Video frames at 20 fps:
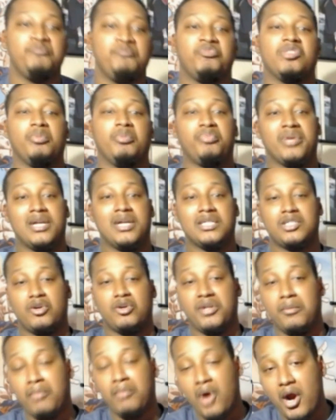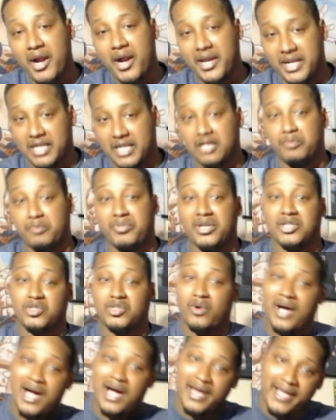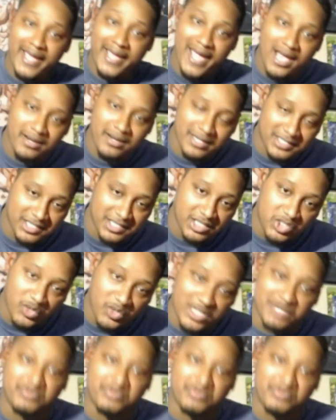Depends on the marketing, depends on how they handle the situation.